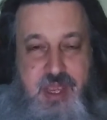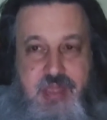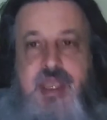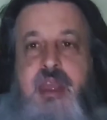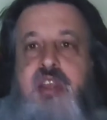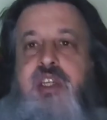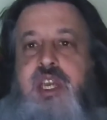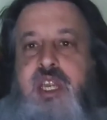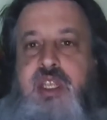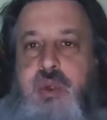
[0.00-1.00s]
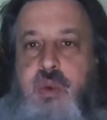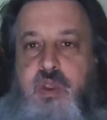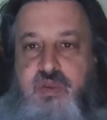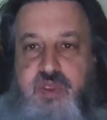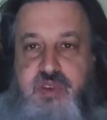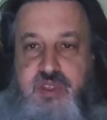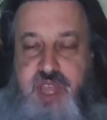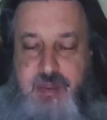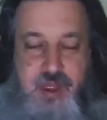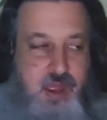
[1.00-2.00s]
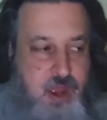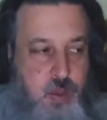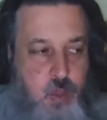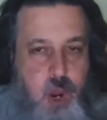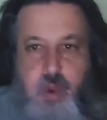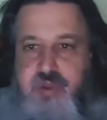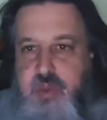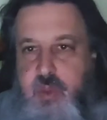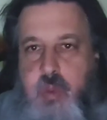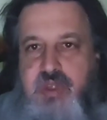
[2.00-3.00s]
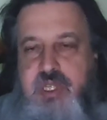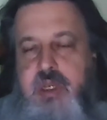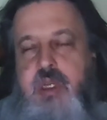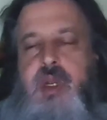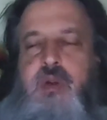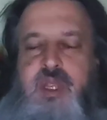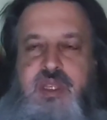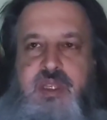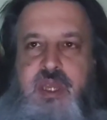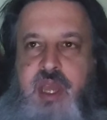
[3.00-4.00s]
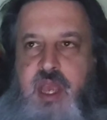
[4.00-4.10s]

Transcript: is how did you get into war the first time? What was the occurrence?